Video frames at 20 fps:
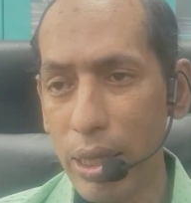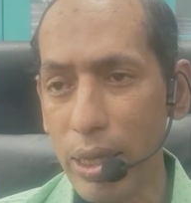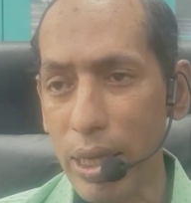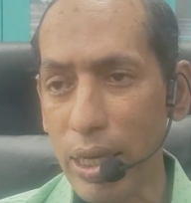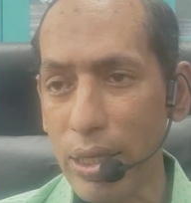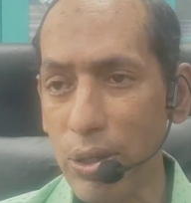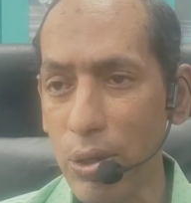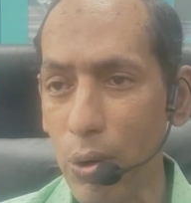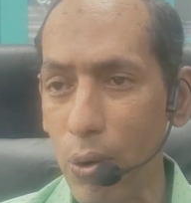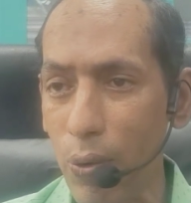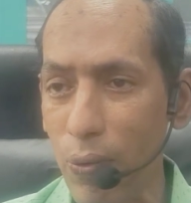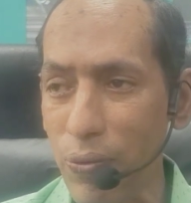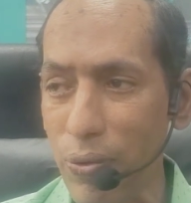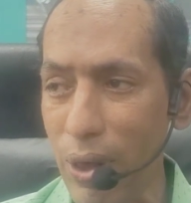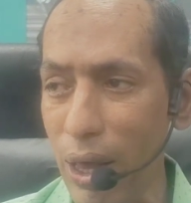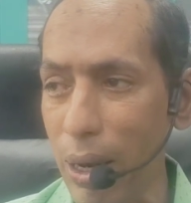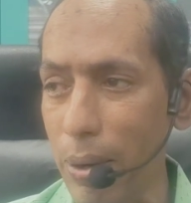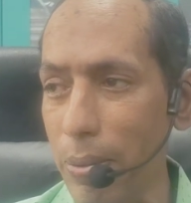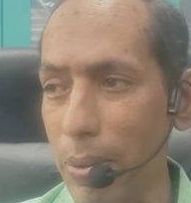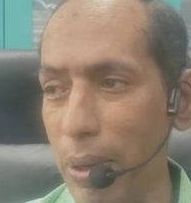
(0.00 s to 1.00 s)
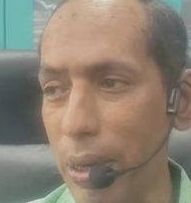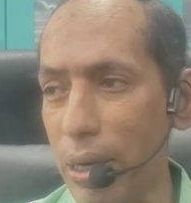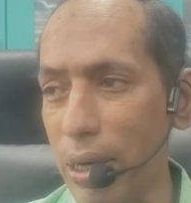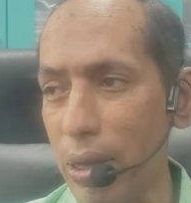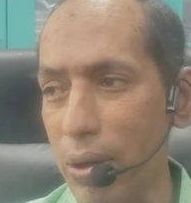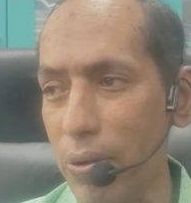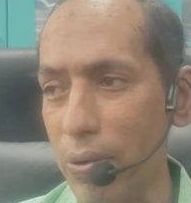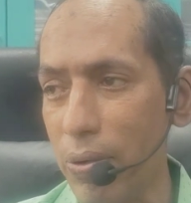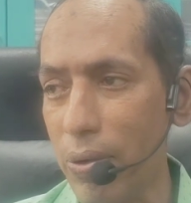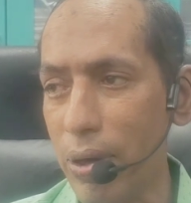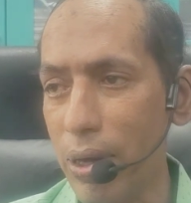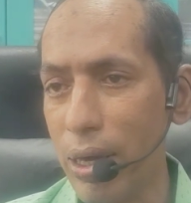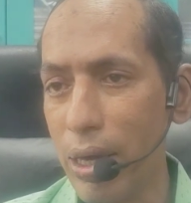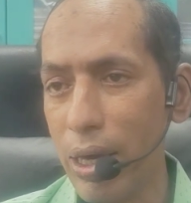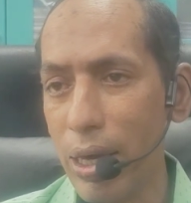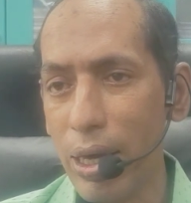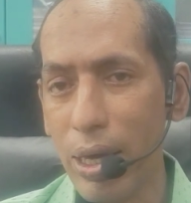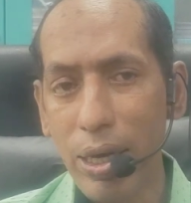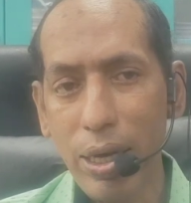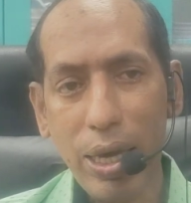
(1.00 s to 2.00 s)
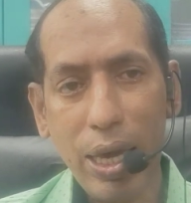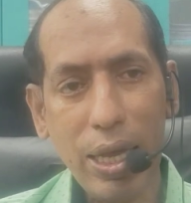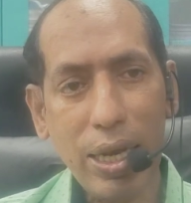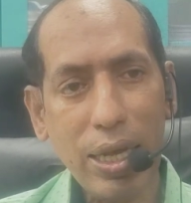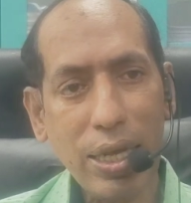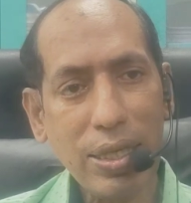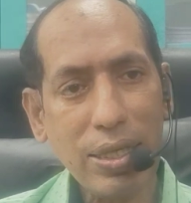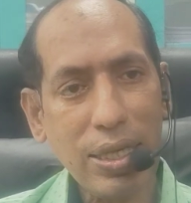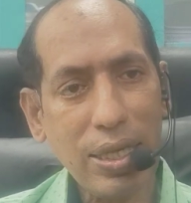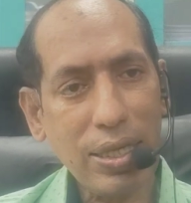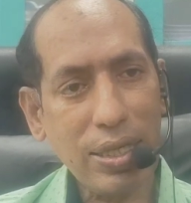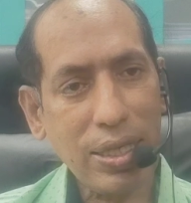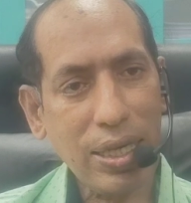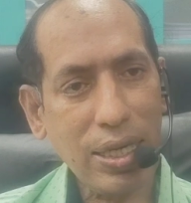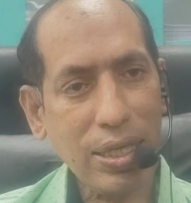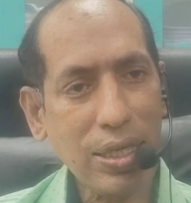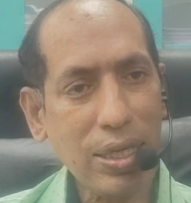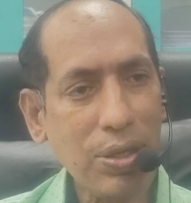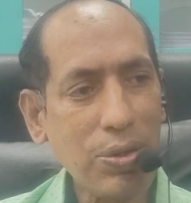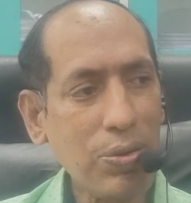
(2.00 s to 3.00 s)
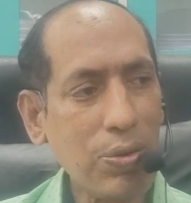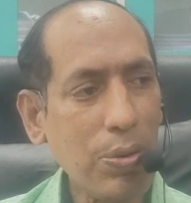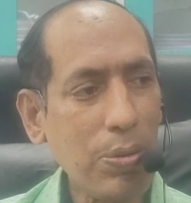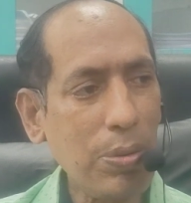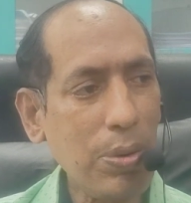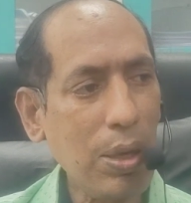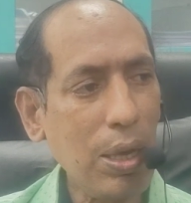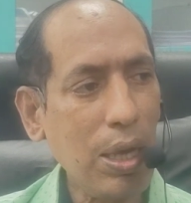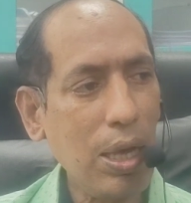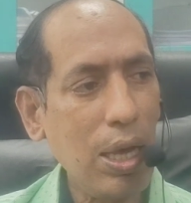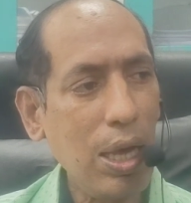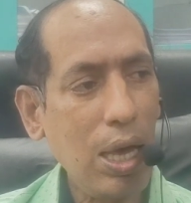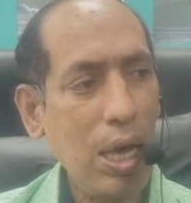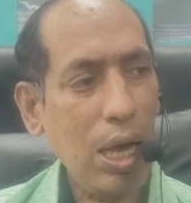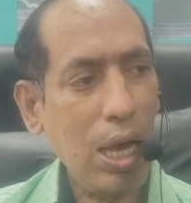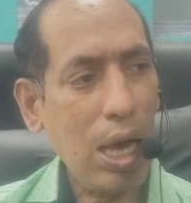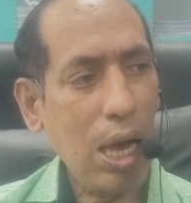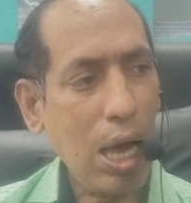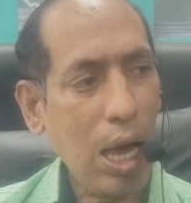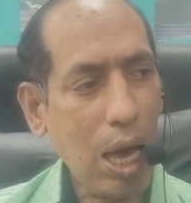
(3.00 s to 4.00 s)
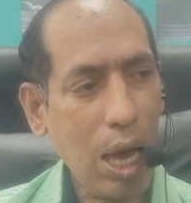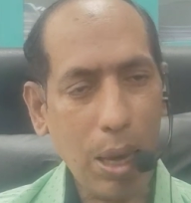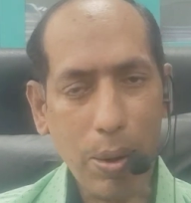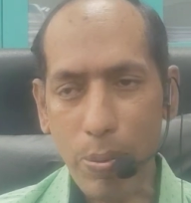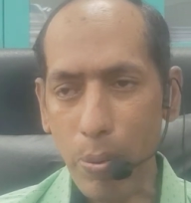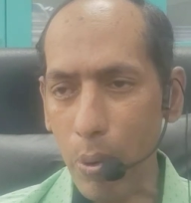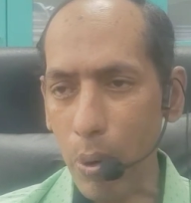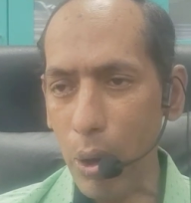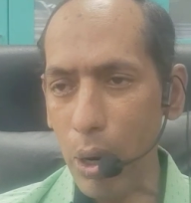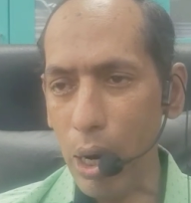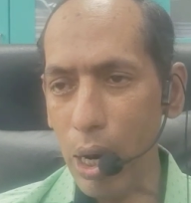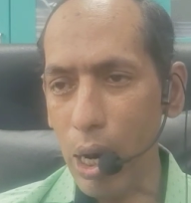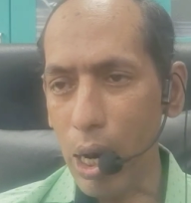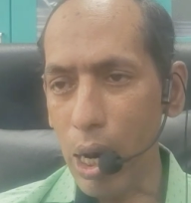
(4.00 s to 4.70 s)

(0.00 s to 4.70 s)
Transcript: There is an ophthalmic nerve carrying sensations to the eyeball.